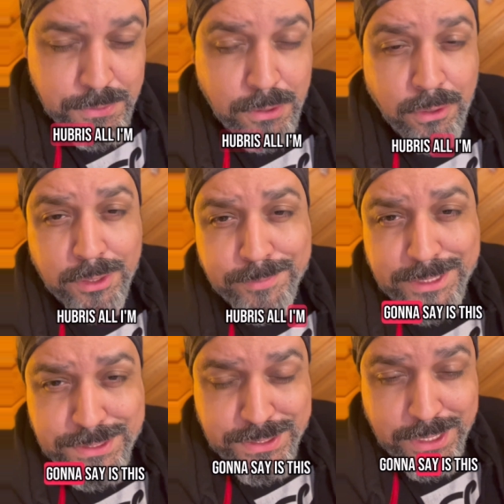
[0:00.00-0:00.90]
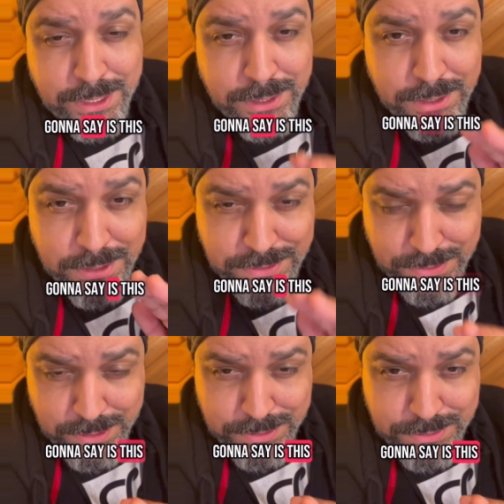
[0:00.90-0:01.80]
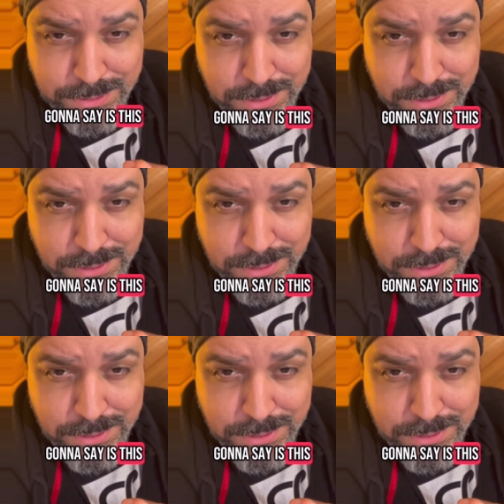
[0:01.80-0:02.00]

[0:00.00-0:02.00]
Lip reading: All I'm going to say is this: